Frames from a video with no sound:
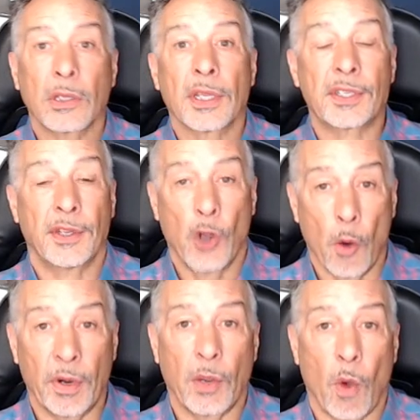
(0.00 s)
Listen,
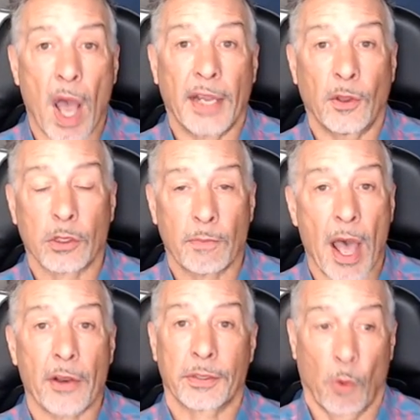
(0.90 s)
nobody wanted those
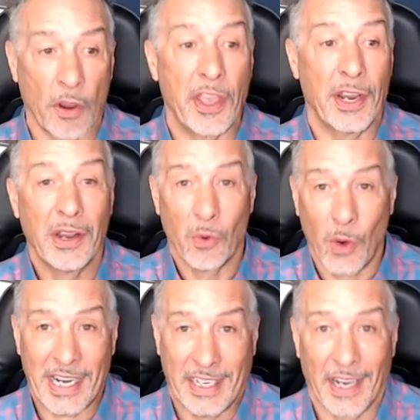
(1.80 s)
models more than we
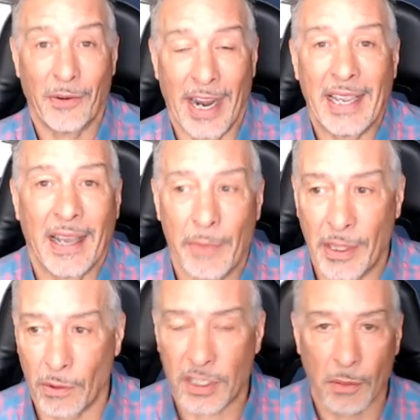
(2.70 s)
did, right? I mean, there
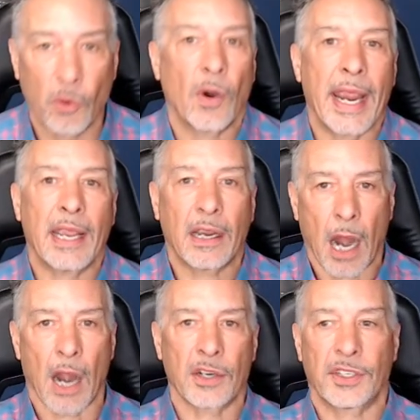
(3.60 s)
was some great
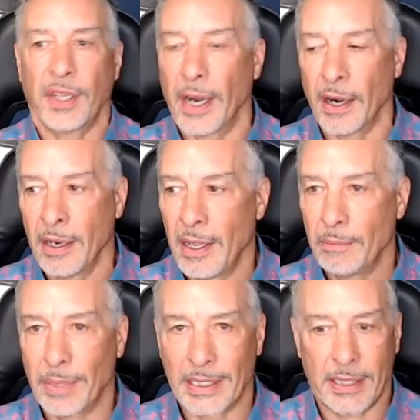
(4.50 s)
cars in there.
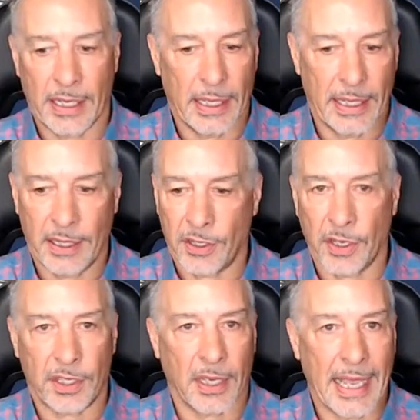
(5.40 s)
But it's
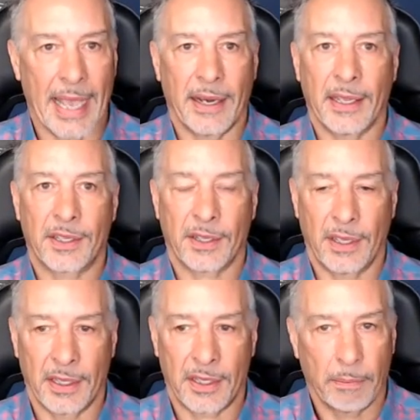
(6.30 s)
just, again,
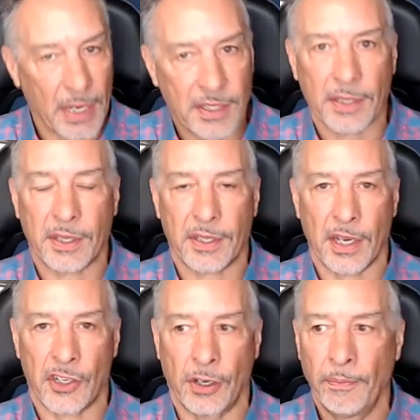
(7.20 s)
it's a business
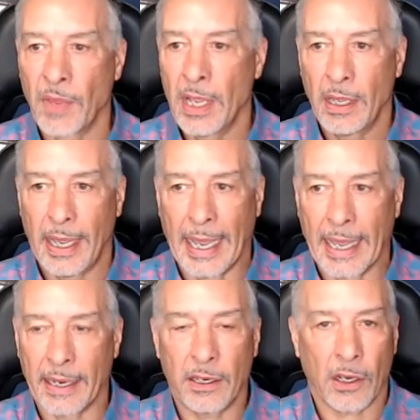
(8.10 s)
decision.
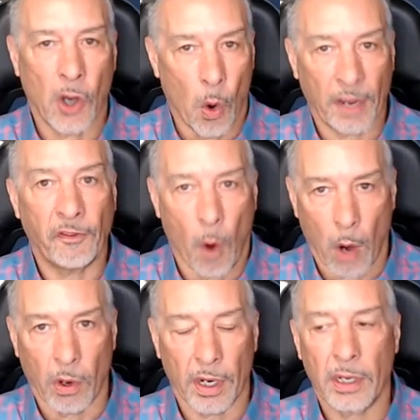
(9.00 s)
And going
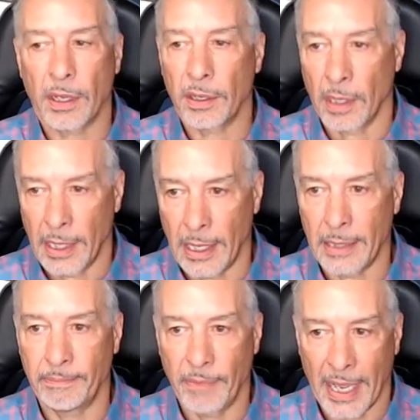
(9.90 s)
forward,
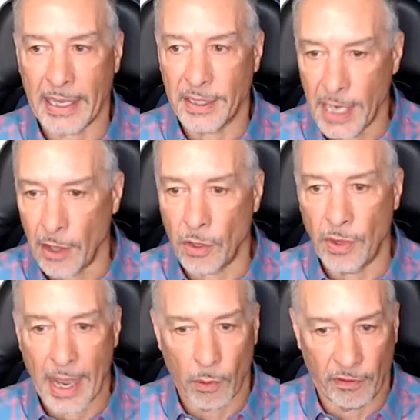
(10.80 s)
I can tell you
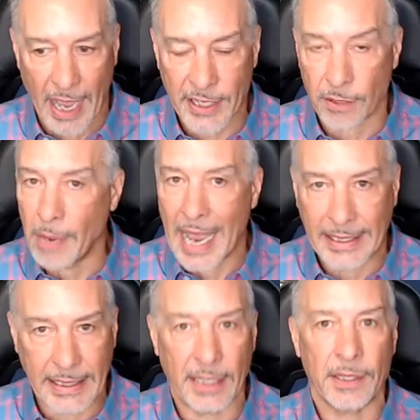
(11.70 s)
that we've got some
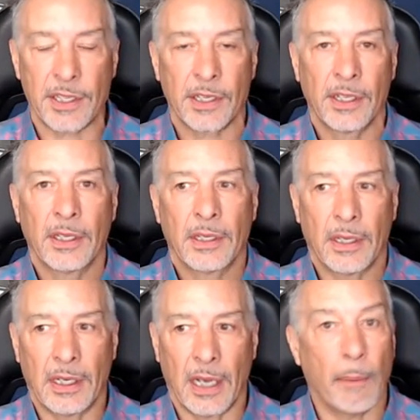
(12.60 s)
ideas
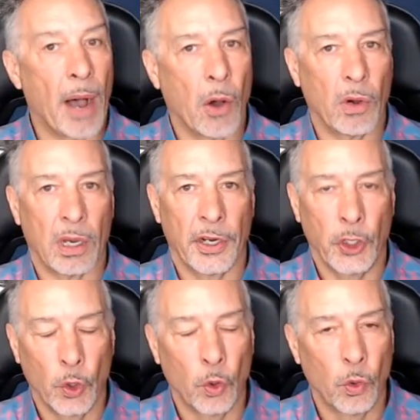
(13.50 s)
about a
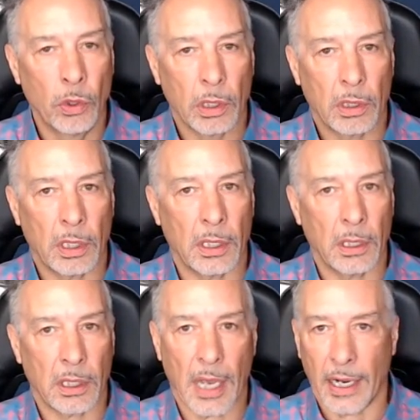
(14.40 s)
new
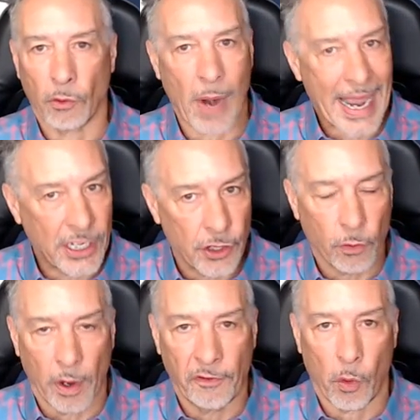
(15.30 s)
kind of range of
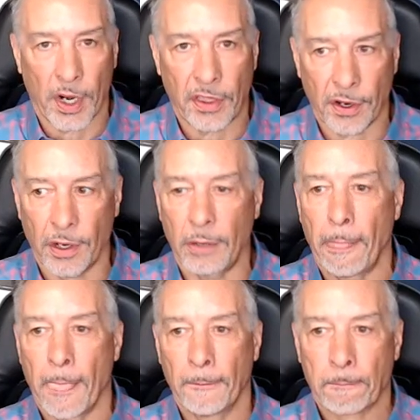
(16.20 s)
143rd.
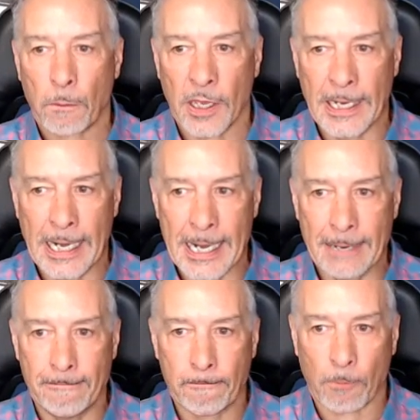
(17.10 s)

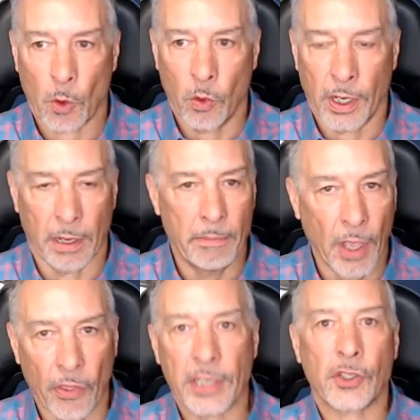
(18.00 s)
We're going to mill
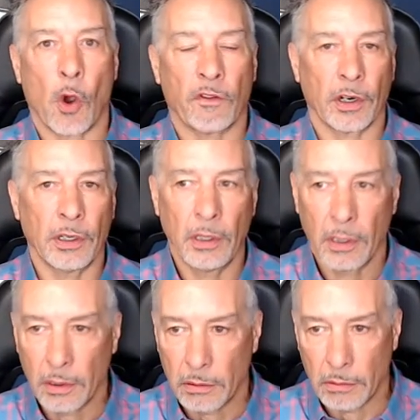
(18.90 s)
this over
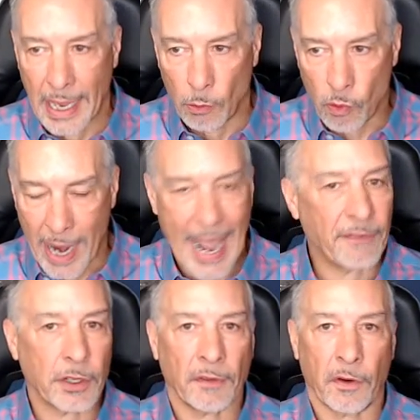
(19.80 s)
right after
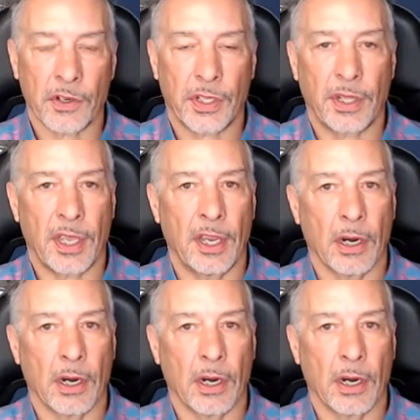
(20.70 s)
the first of the year.